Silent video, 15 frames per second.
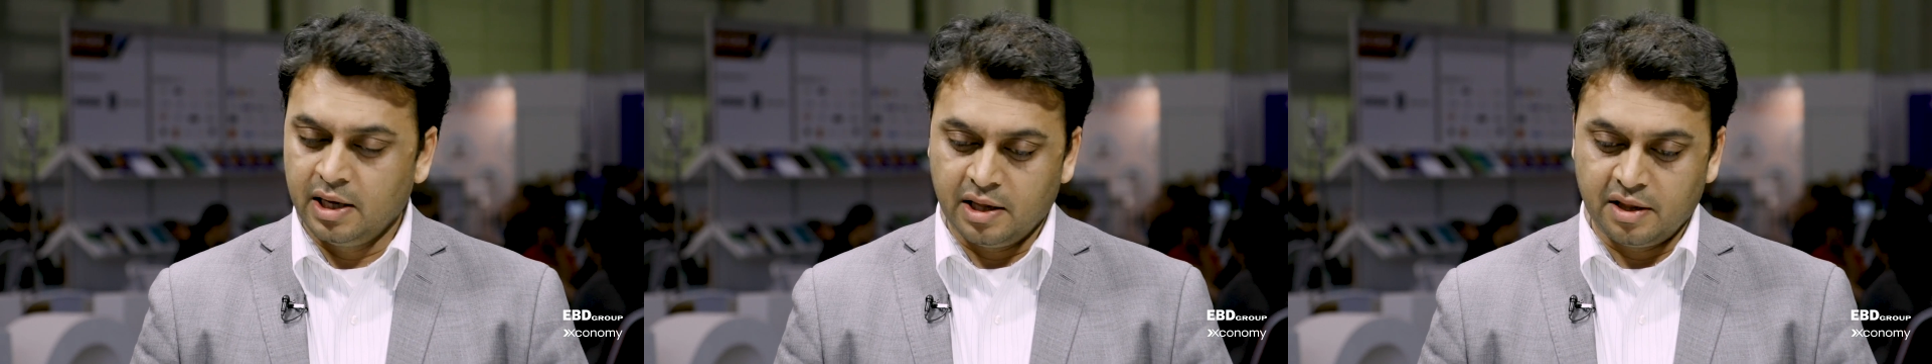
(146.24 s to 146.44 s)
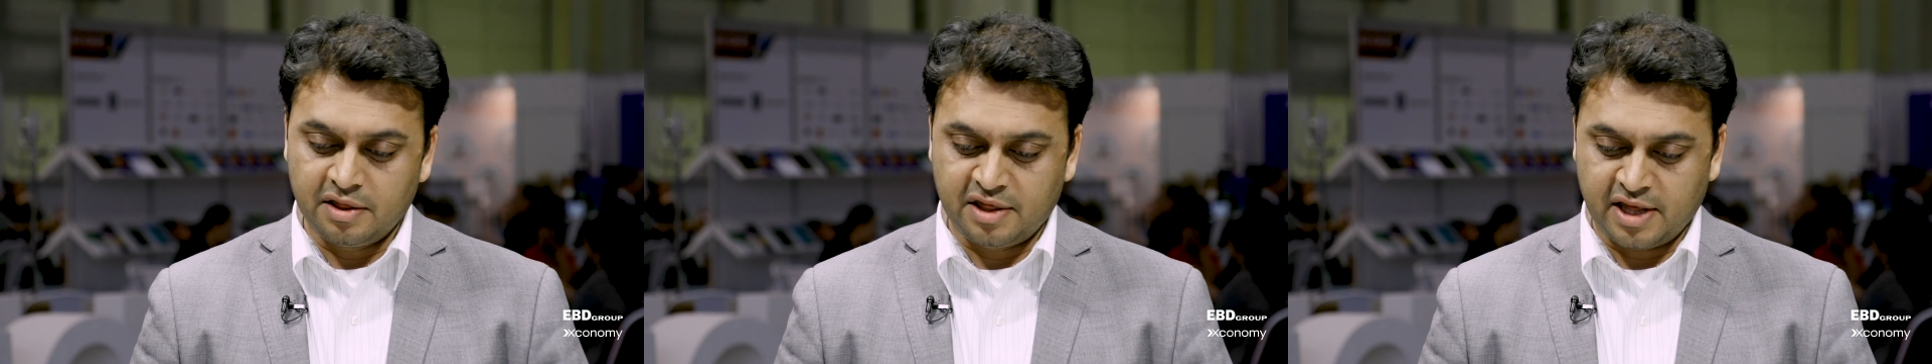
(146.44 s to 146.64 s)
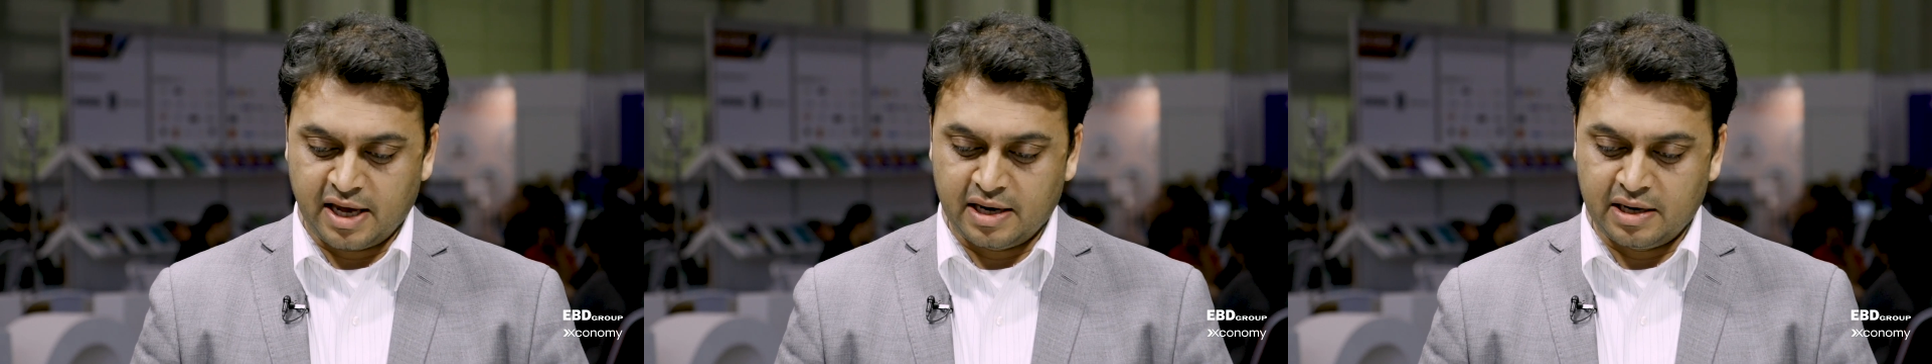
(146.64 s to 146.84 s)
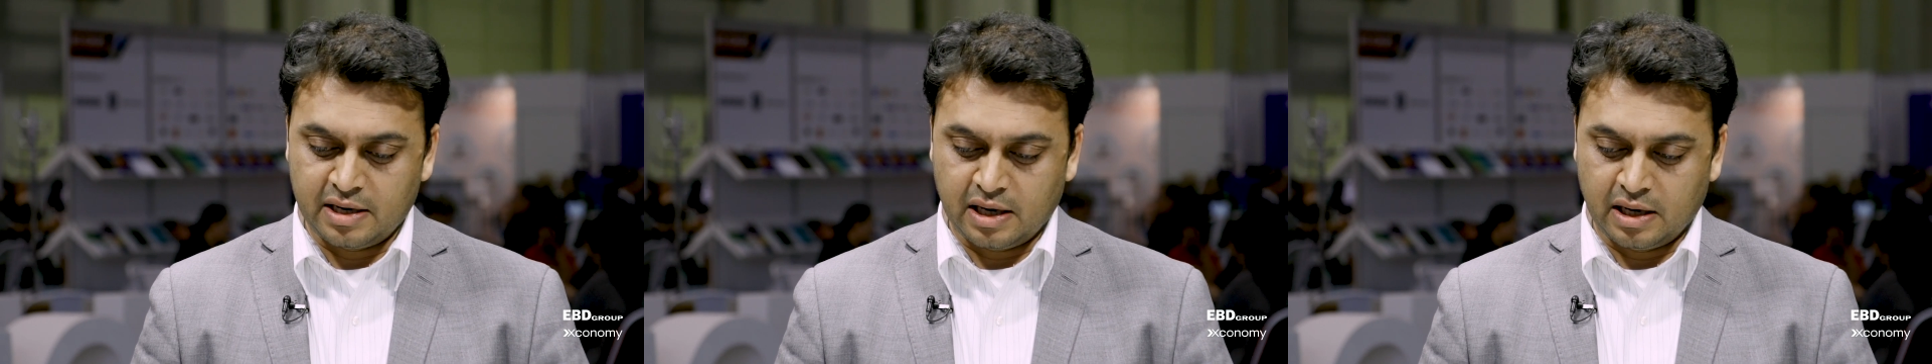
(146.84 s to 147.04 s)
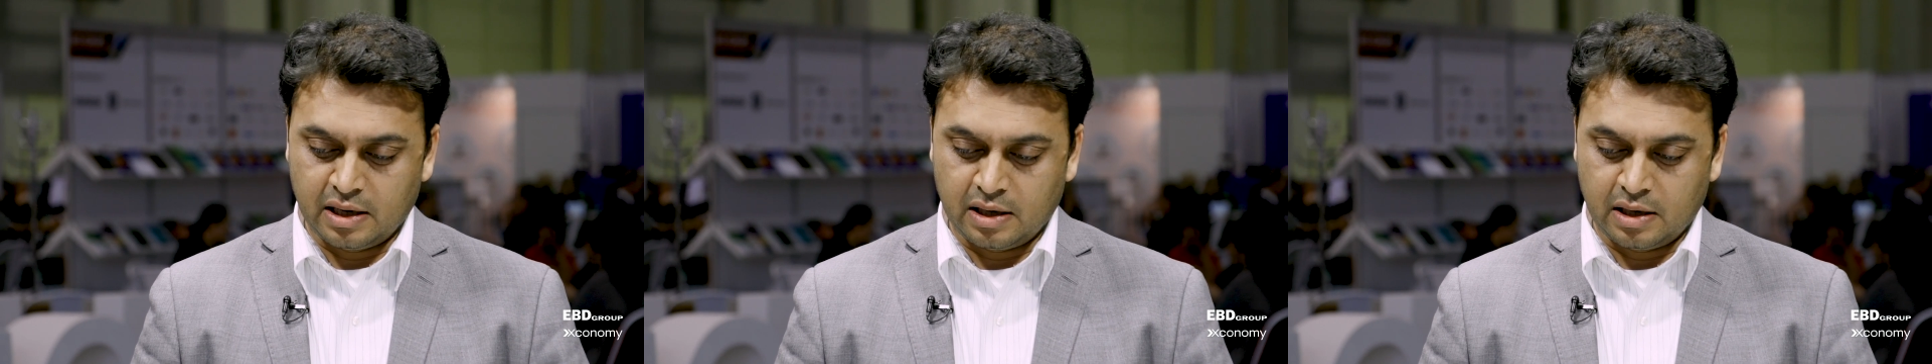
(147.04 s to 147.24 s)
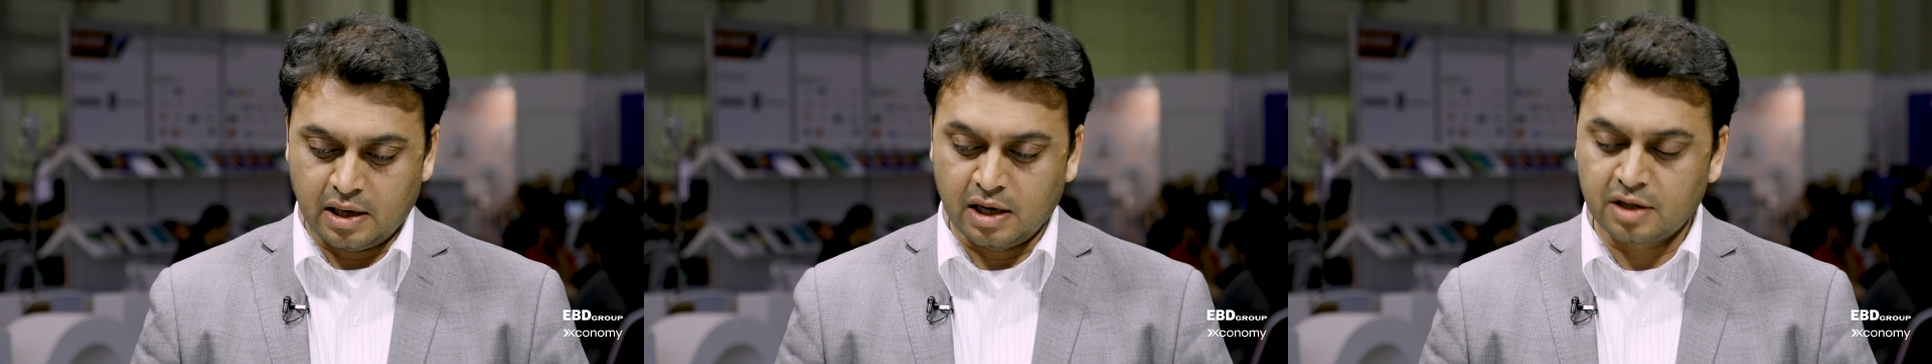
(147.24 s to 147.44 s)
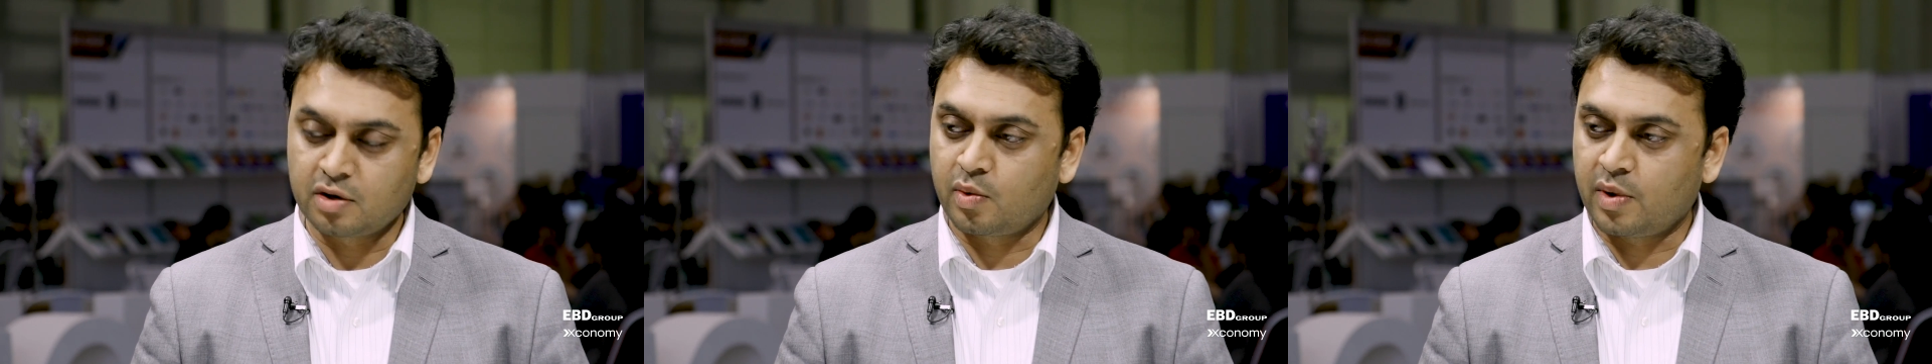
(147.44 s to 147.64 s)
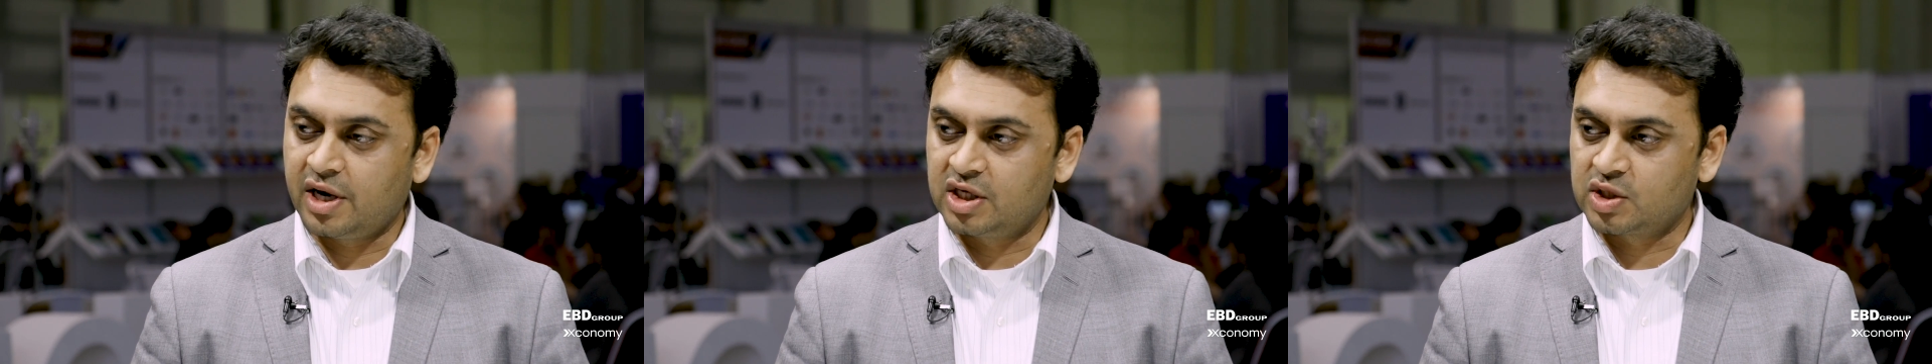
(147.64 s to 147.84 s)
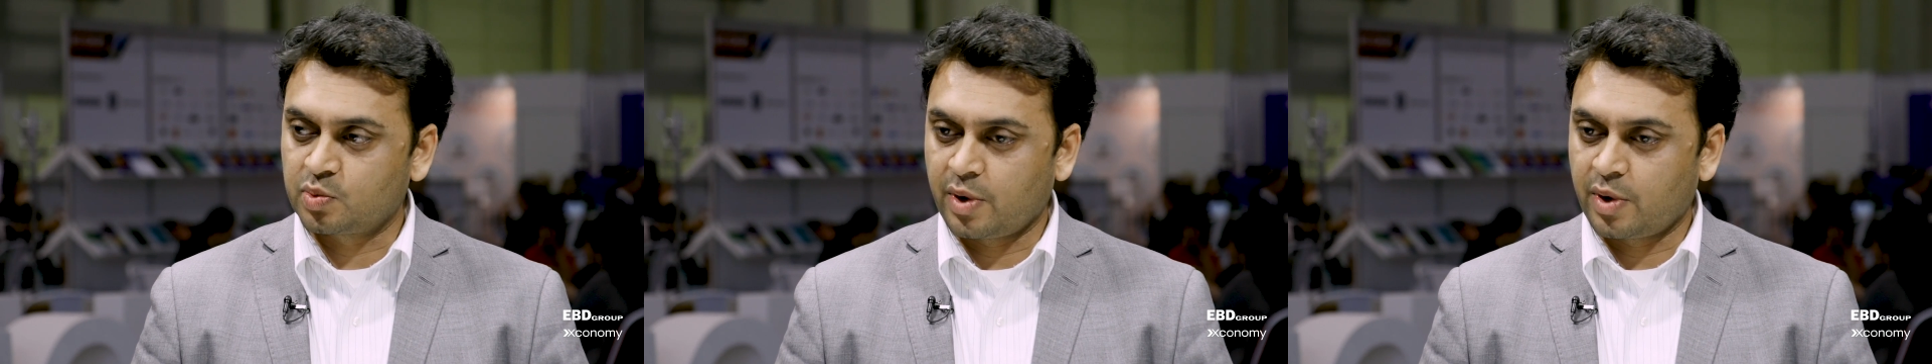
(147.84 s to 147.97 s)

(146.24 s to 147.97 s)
than otherwise,